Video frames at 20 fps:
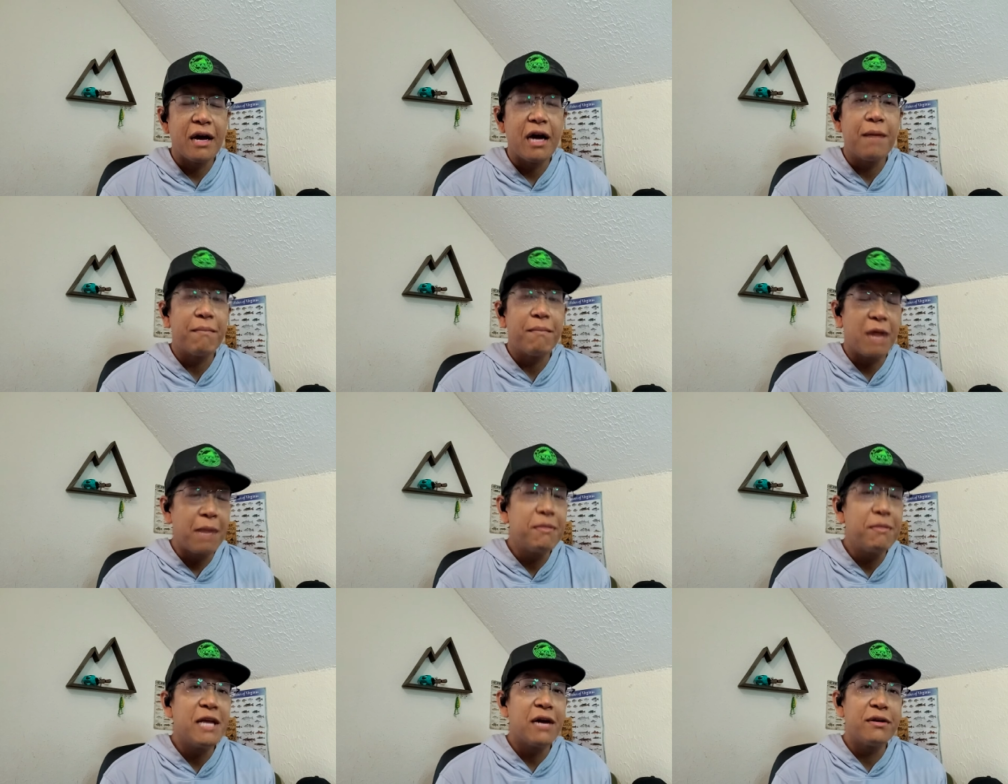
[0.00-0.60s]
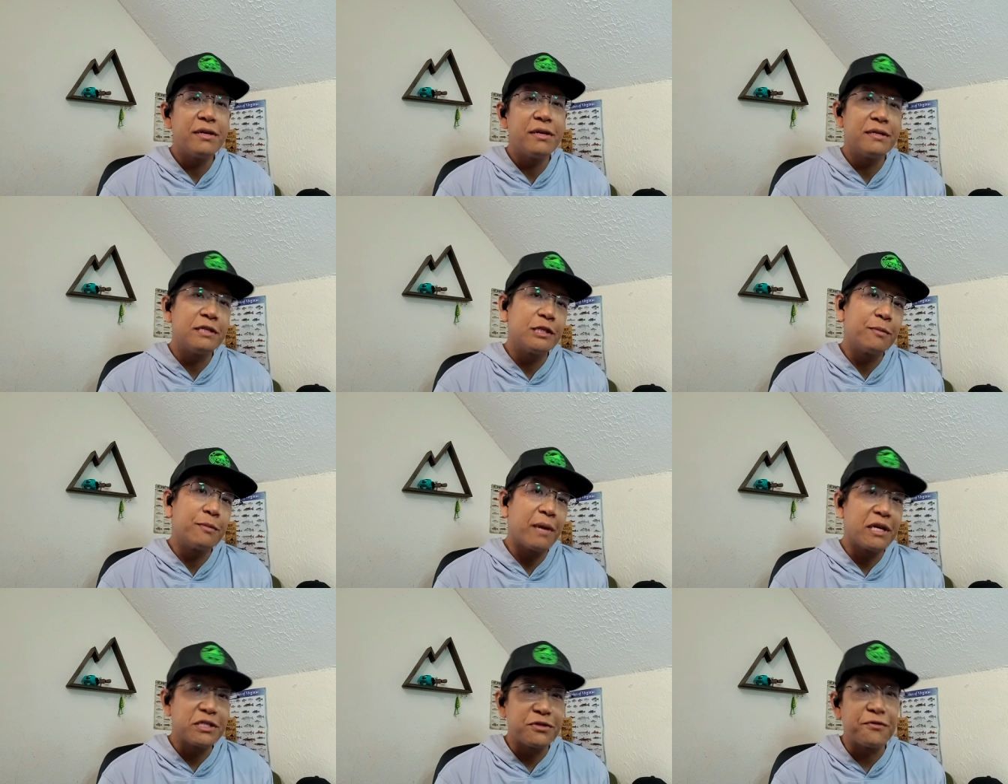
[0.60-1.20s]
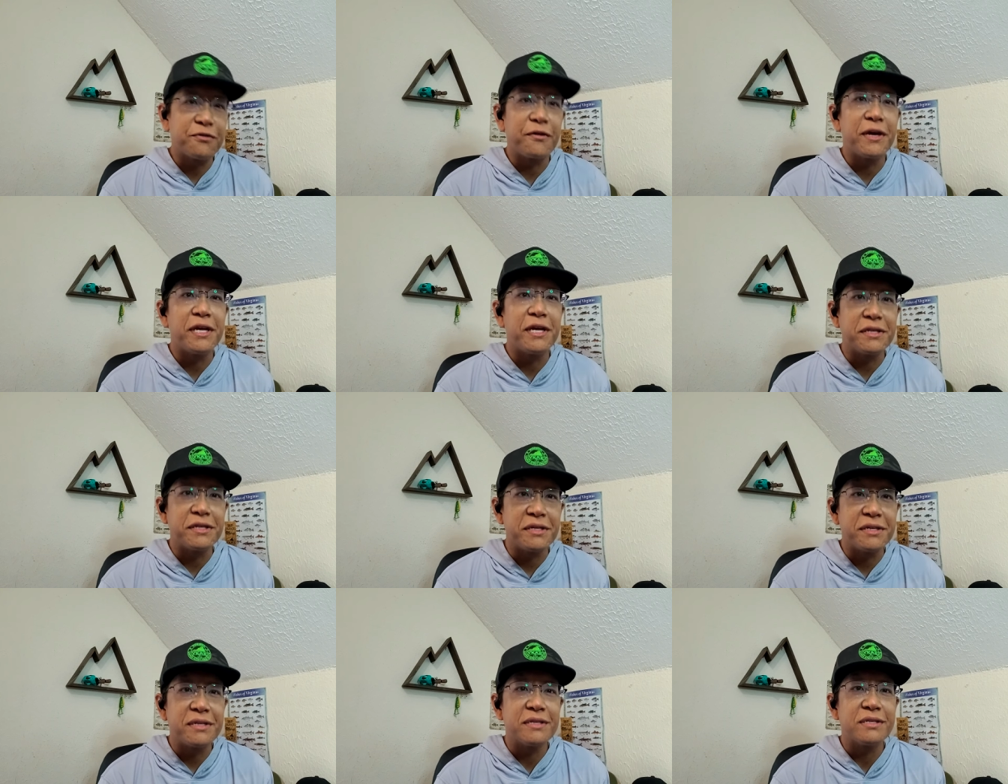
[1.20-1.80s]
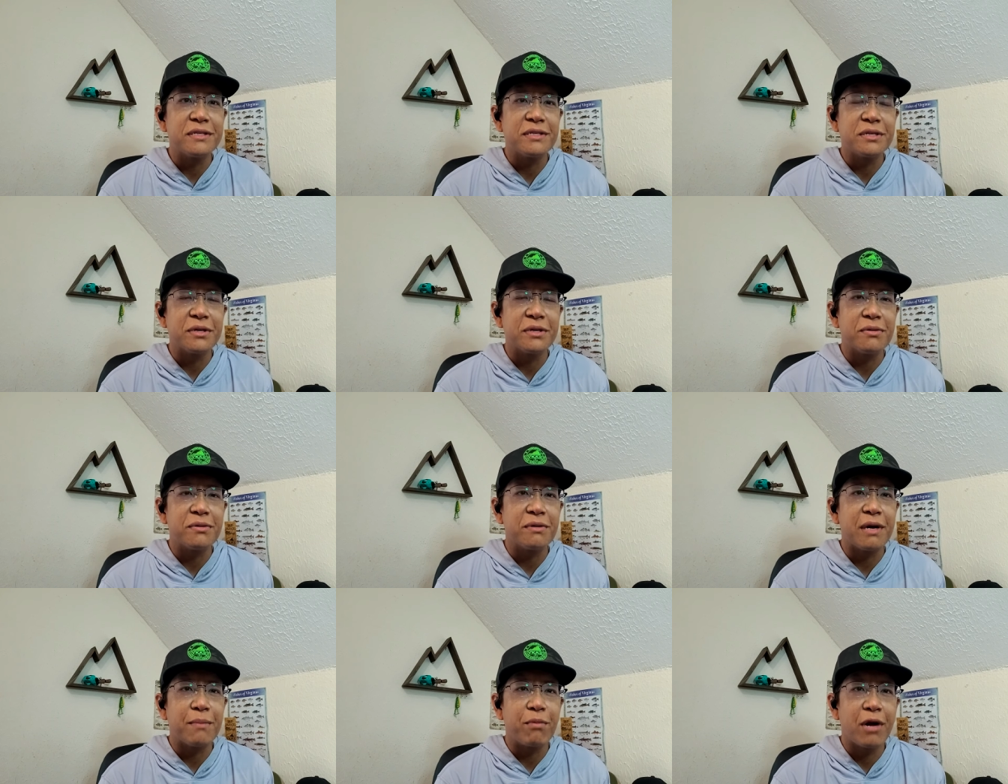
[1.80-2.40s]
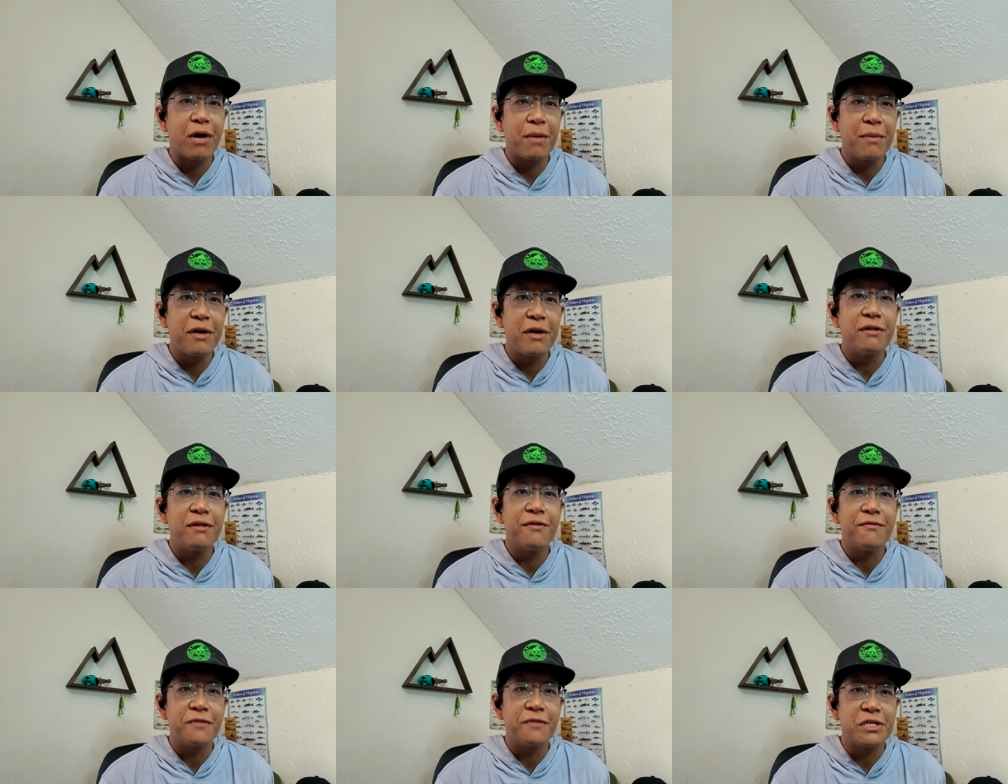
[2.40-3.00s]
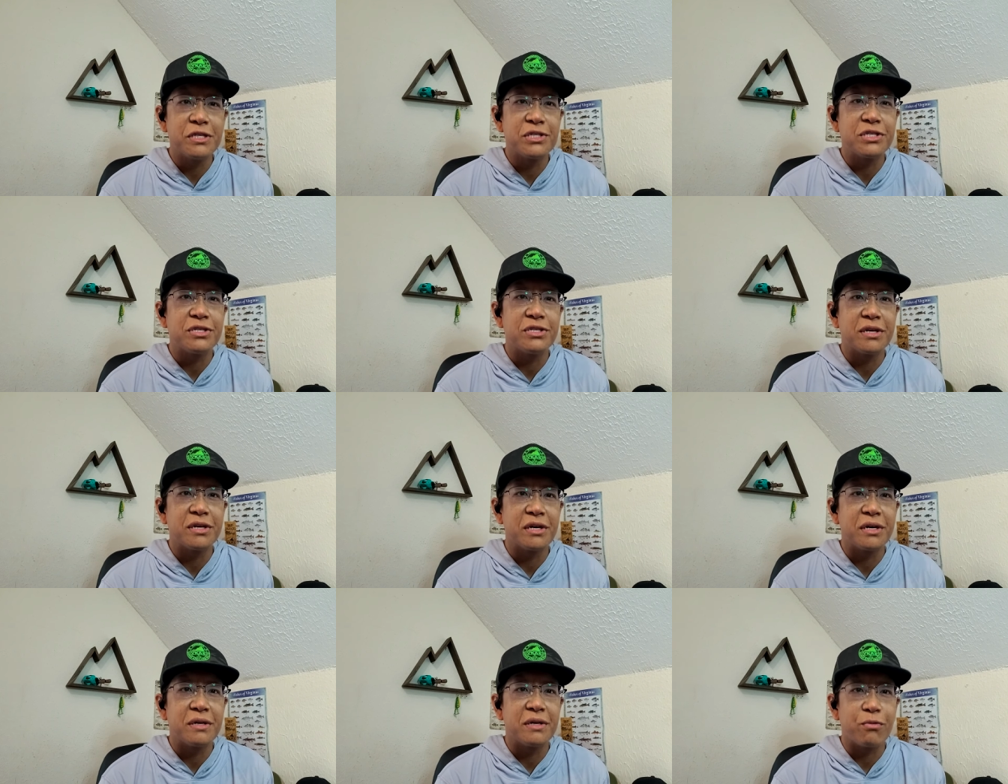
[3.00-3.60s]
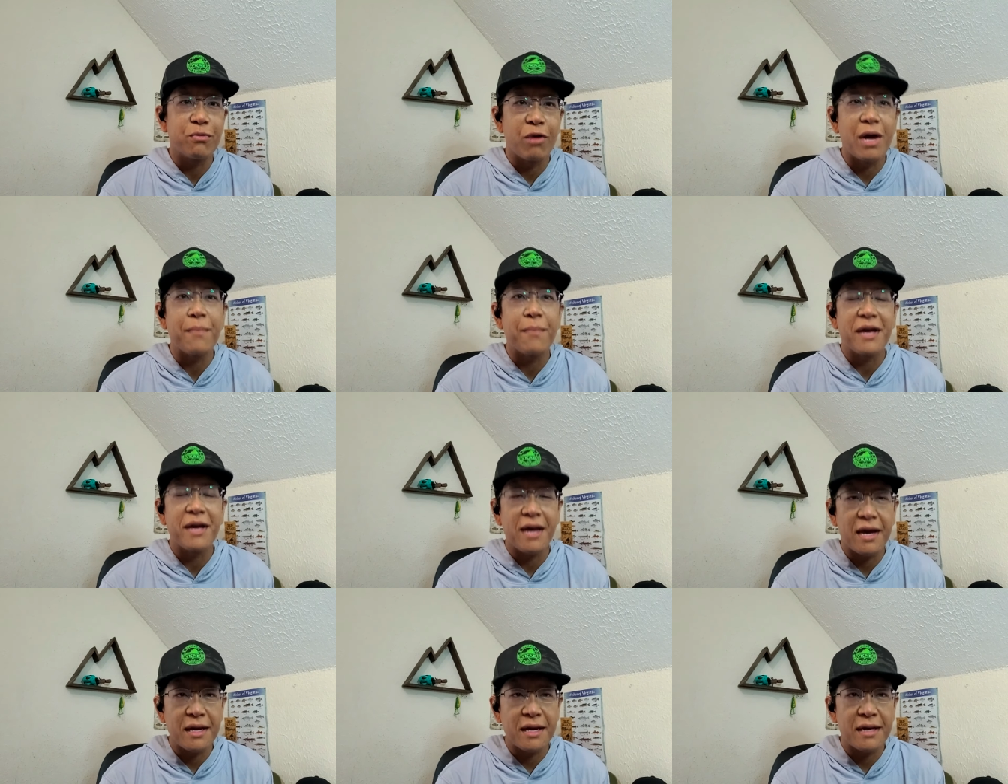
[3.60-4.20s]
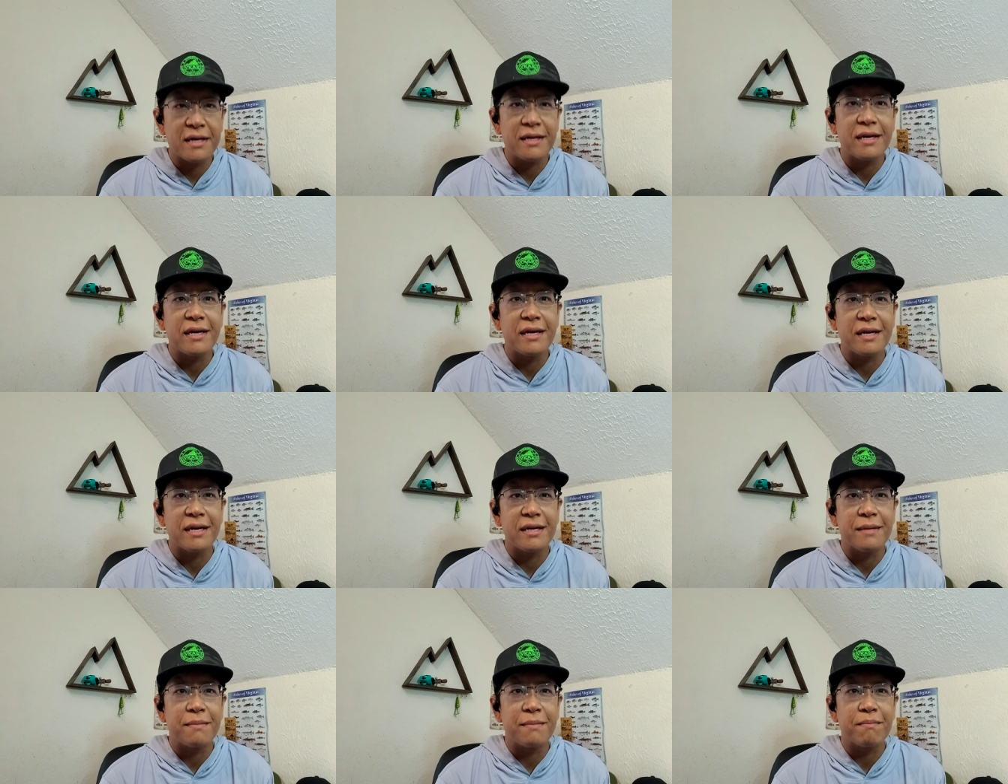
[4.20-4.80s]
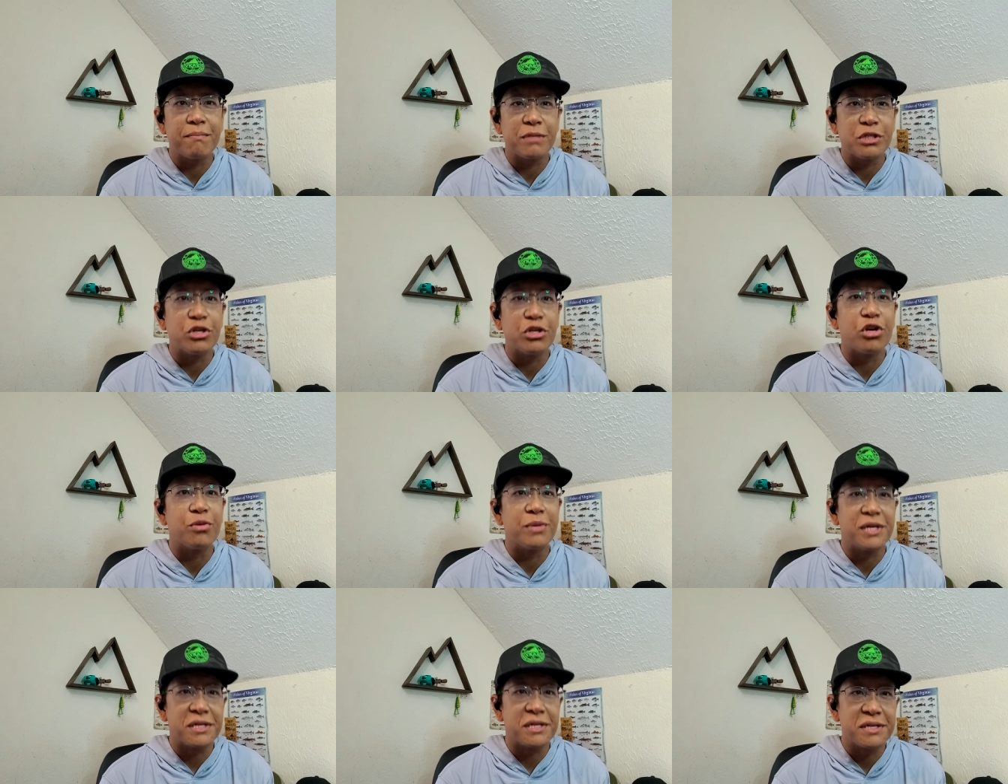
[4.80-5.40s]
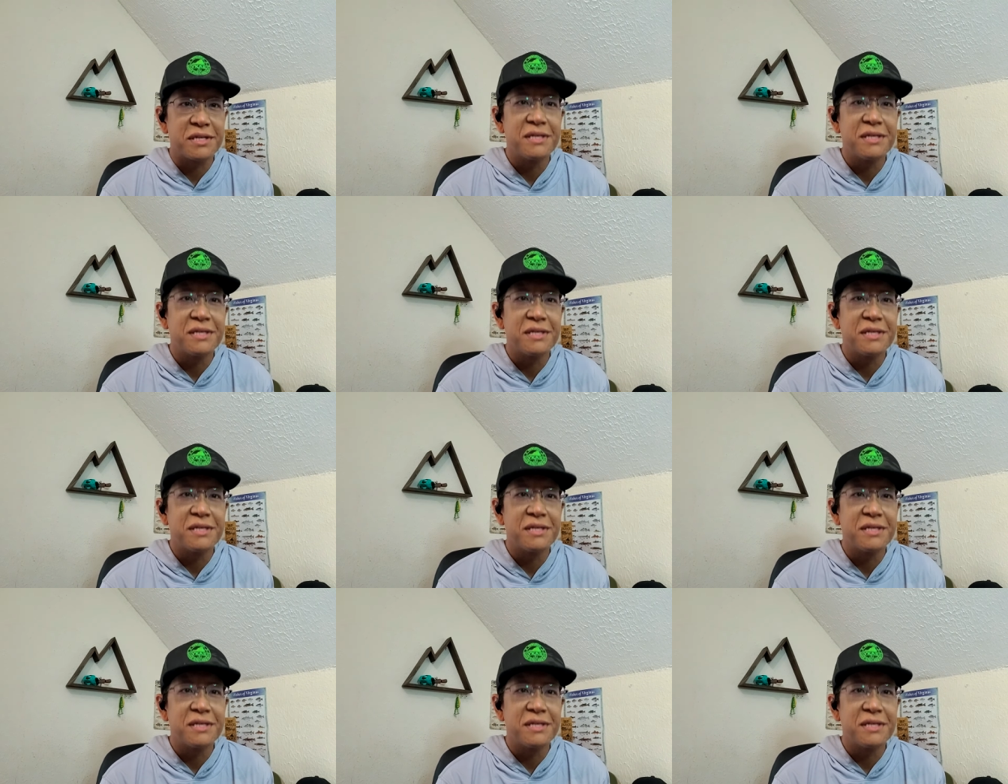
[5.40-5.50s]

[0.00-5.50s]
Um, I'm down in Spotsylvania, so I primarily fish uh, Rappahannock and Potomac.